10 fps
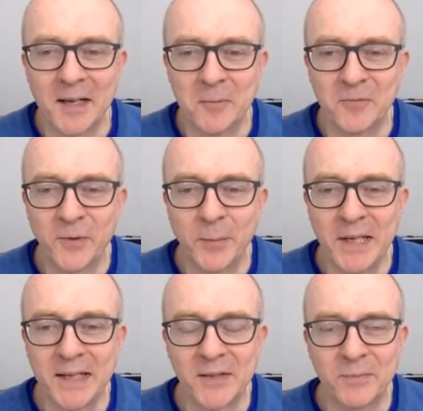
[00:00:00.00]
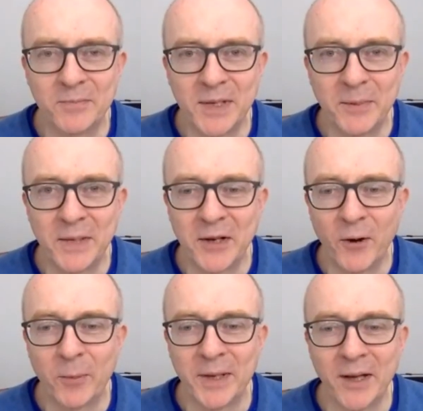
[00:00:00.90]
For me, it's a big, big
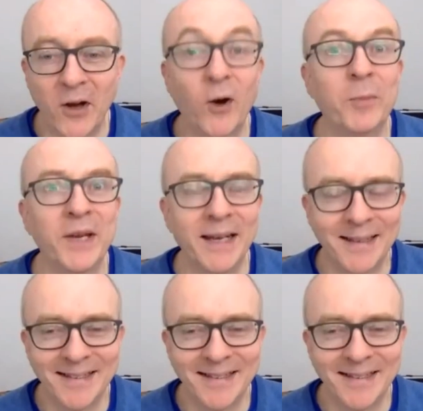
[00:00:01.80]
hobby.